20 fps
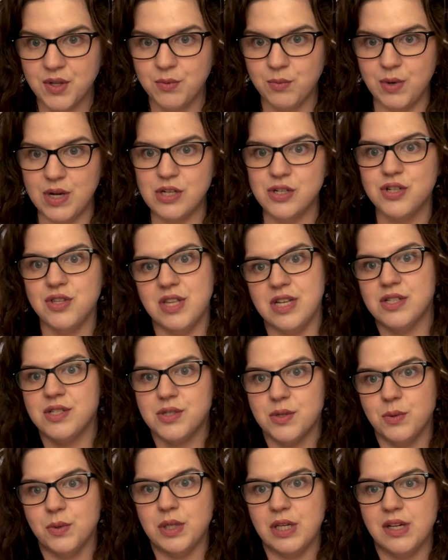which this
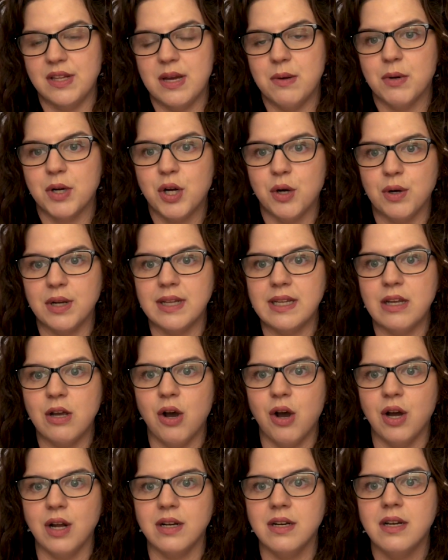school year that we're currently
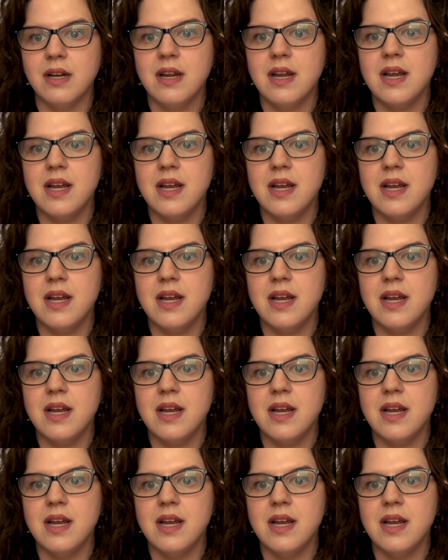on